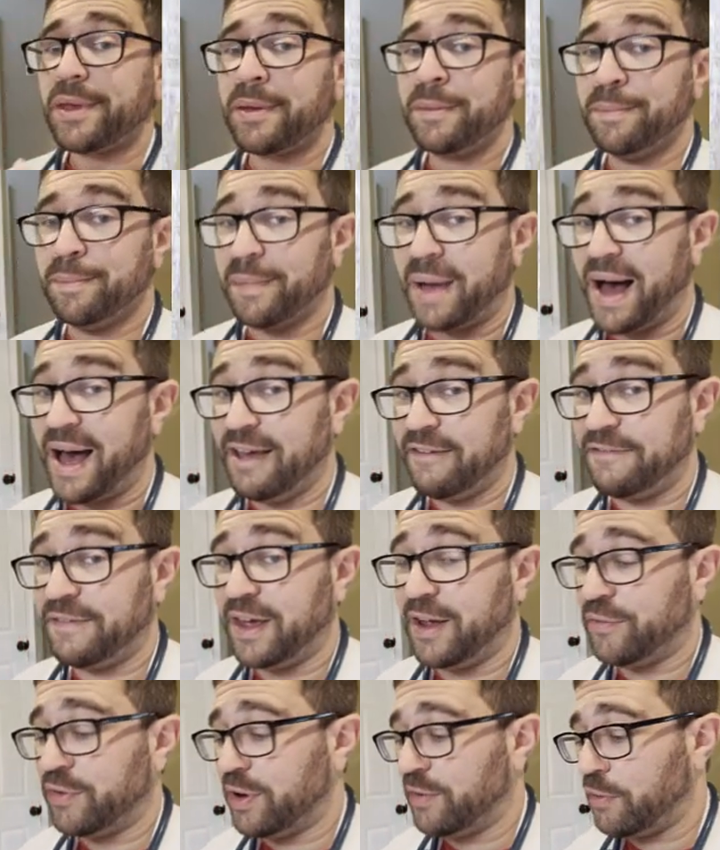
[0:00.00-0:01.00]
My
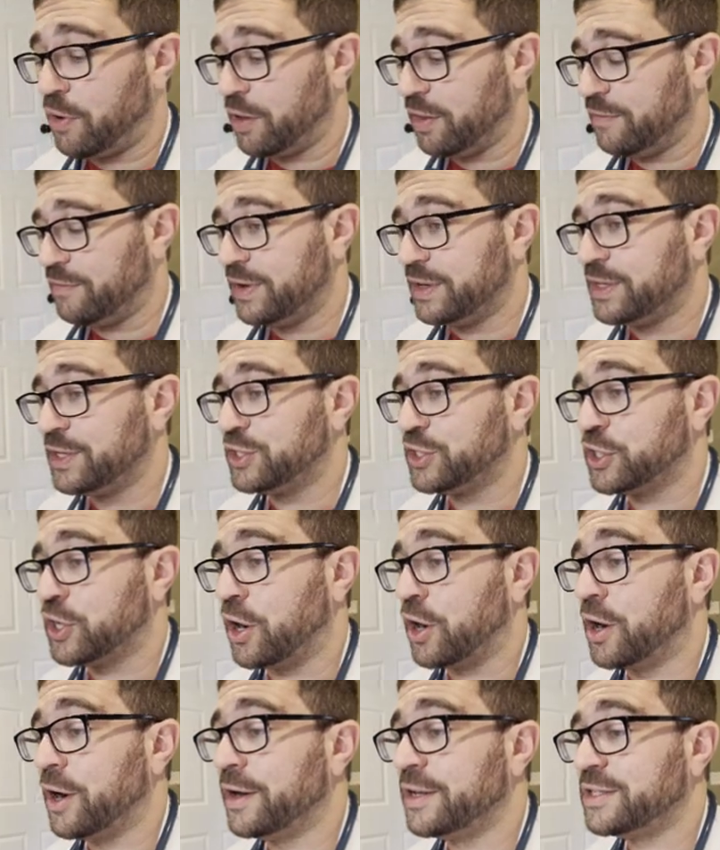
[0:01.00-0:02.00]
favorite of all the vintage
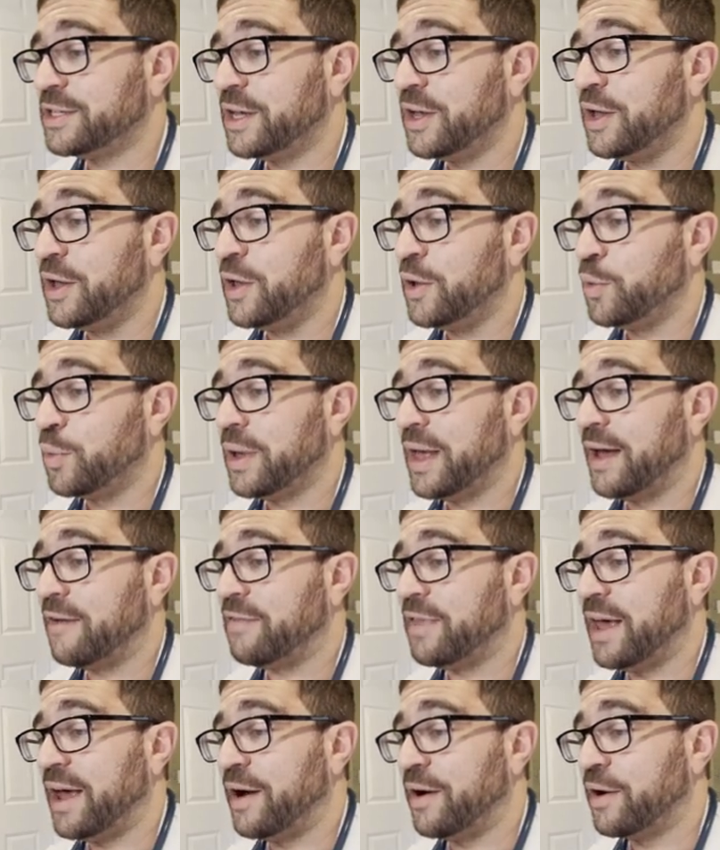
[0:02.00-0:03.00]
cards, we have the
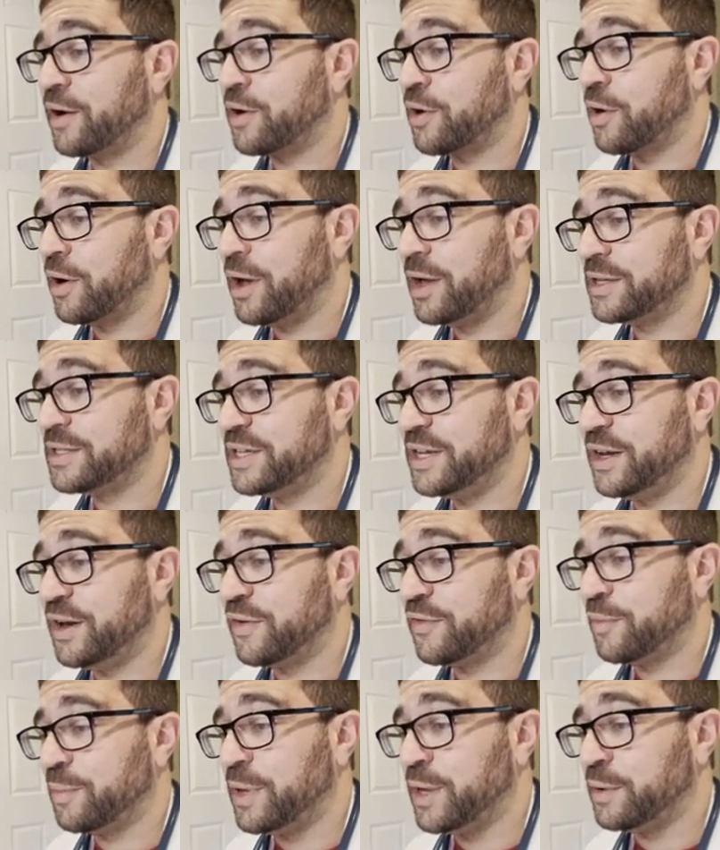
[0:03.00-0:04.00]
Heracross here
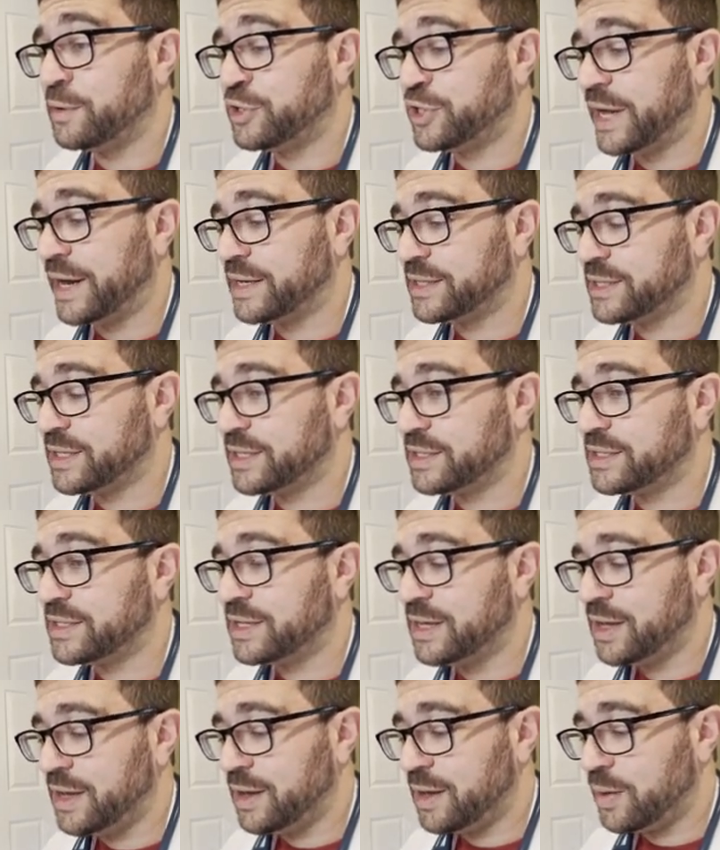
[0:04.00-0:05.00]
from Neo Genesis.
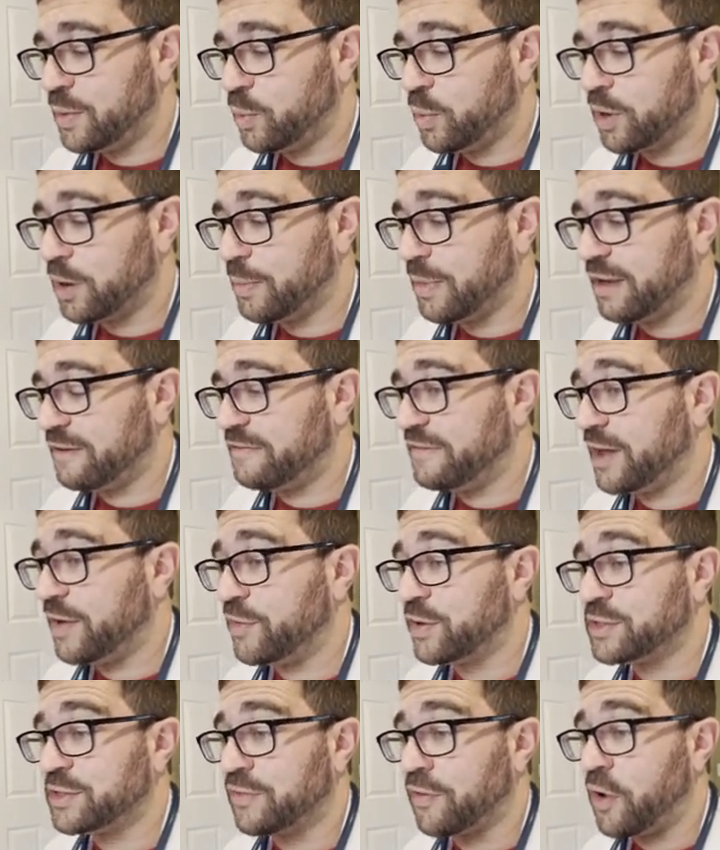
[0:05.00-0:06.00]
One of my favorites
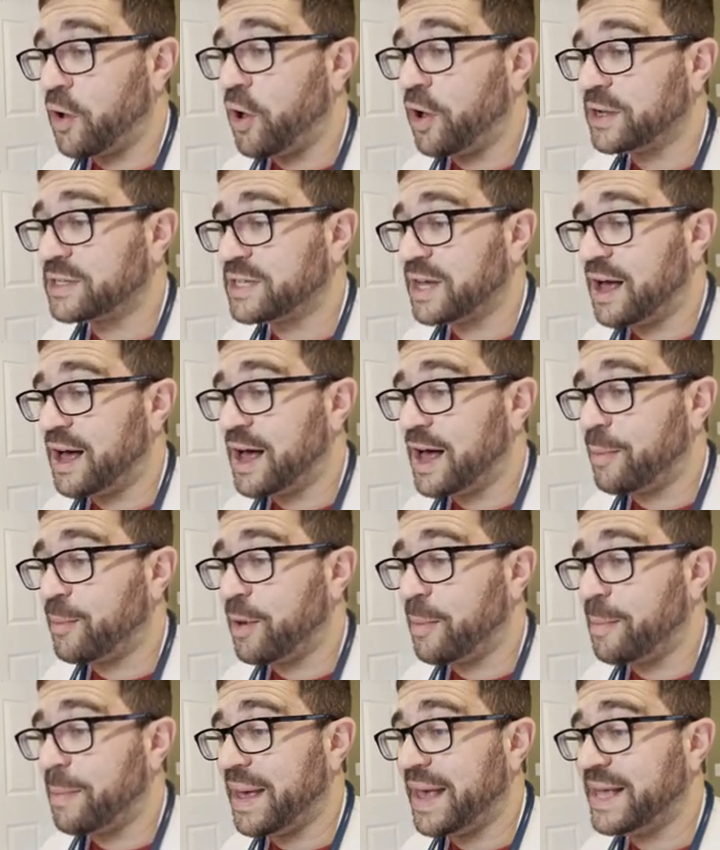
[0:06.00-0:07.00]
of all time.
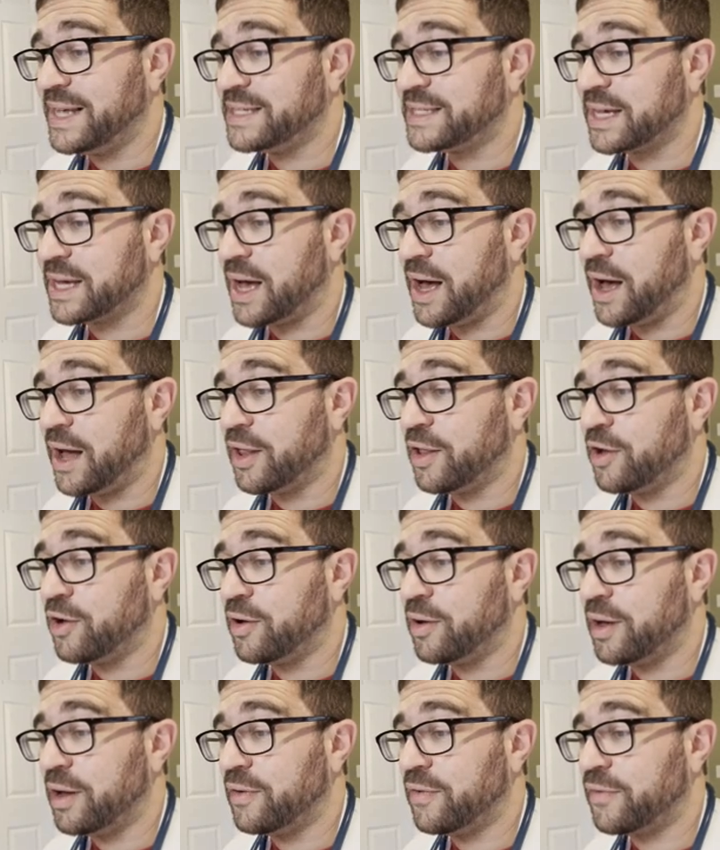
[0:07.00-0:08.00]
Amazing holo.
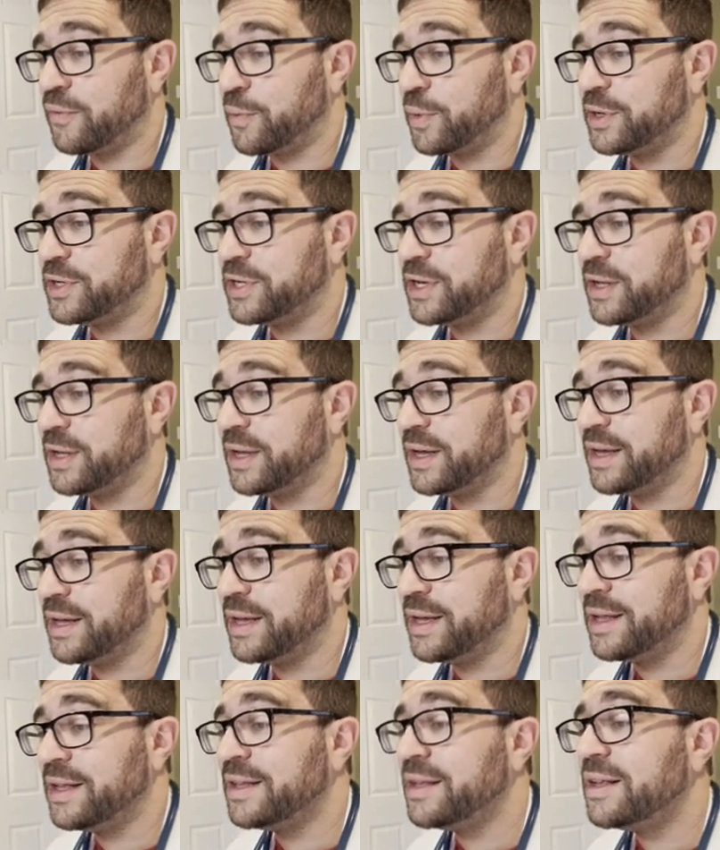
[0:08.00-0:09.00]
Unfortunately,
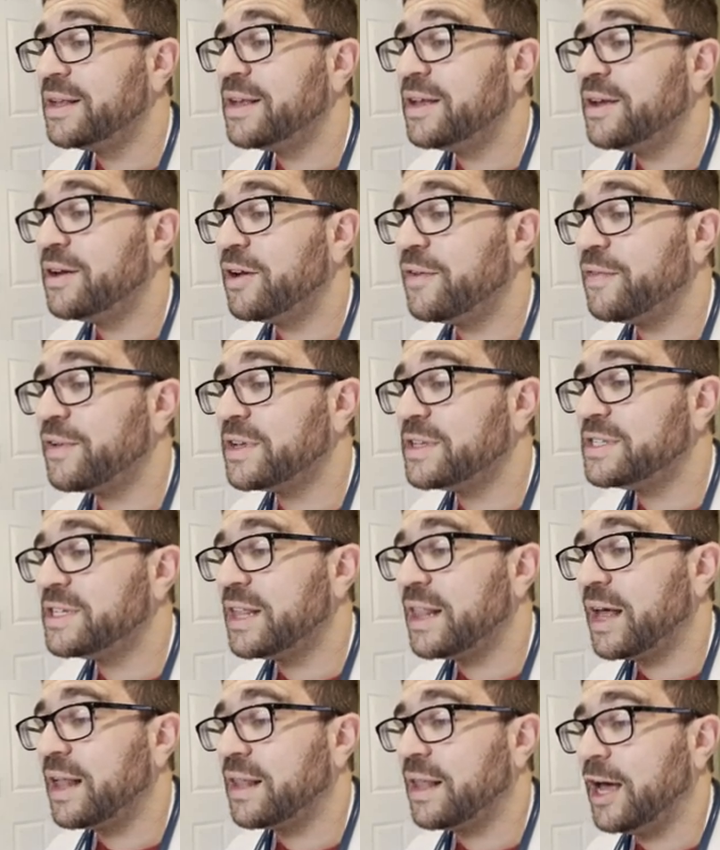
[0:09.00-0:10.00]
I don't know if you can see in
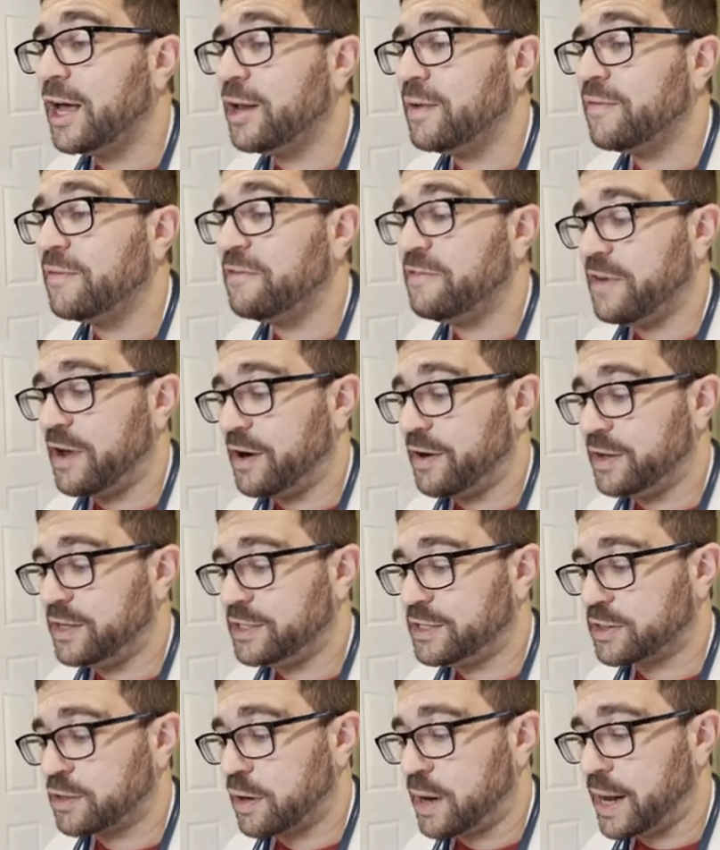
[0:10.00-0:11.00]
that light, very
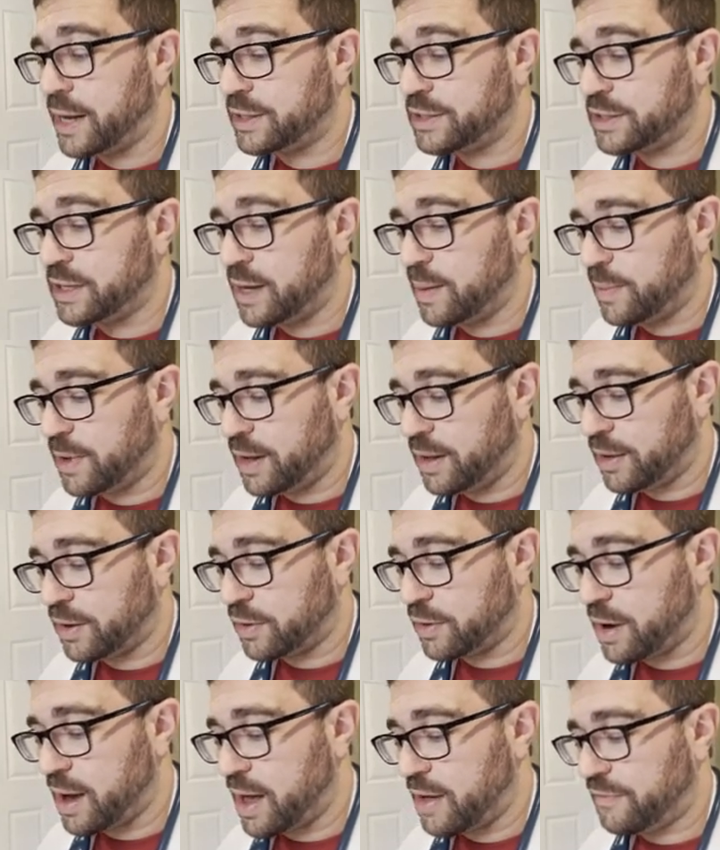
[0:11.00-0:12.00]
scratched up
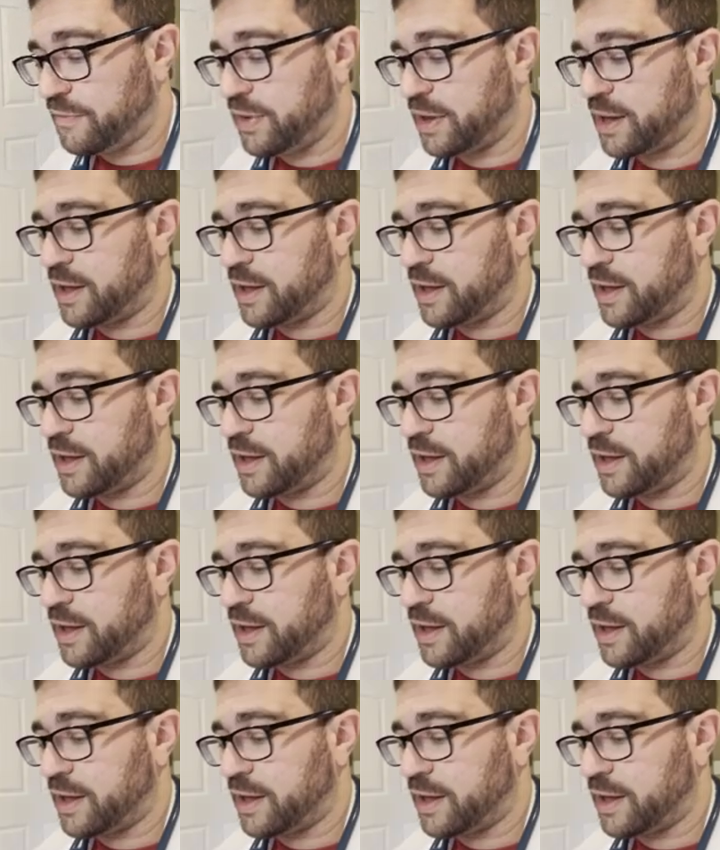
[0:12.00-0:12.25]
holographic.